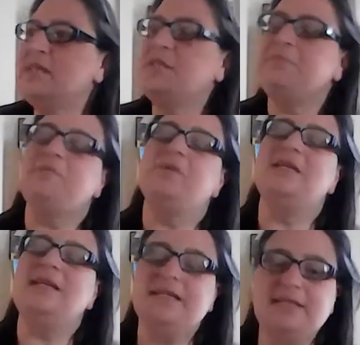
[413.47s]
say to people,
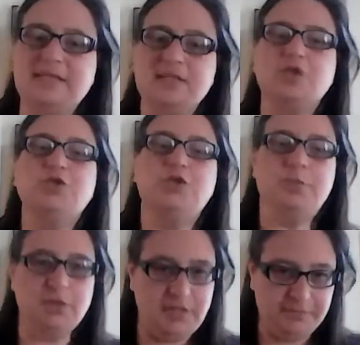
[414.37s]
listen to your
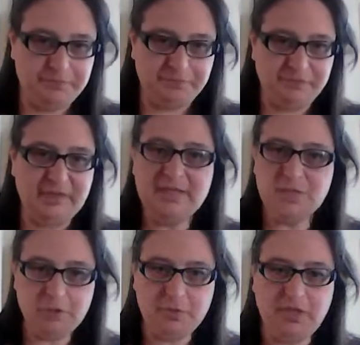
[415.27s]
body.
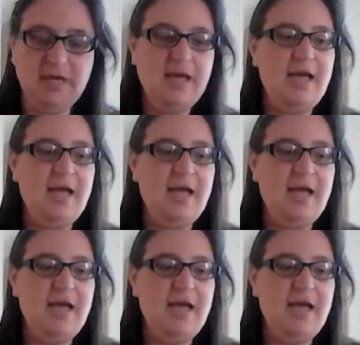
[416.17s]
Listen to your body.